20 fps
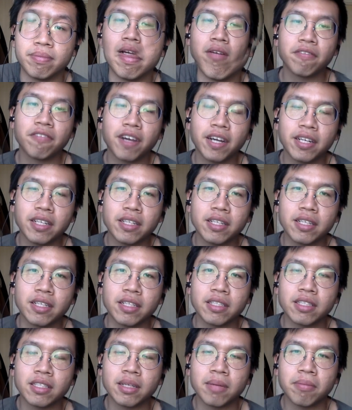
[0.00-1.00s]
Finally,
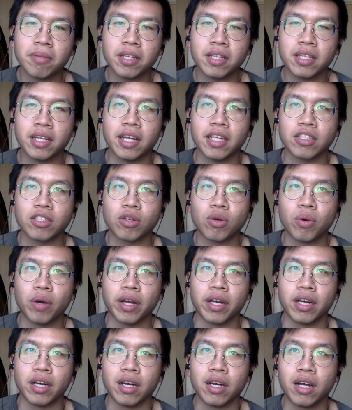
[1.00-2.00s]
something that's
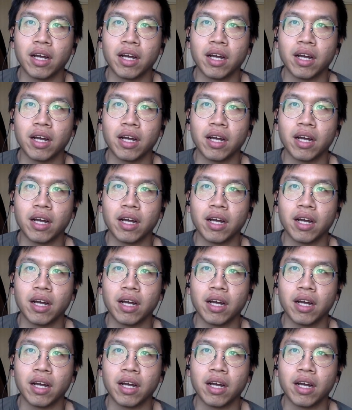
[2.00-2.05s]
quite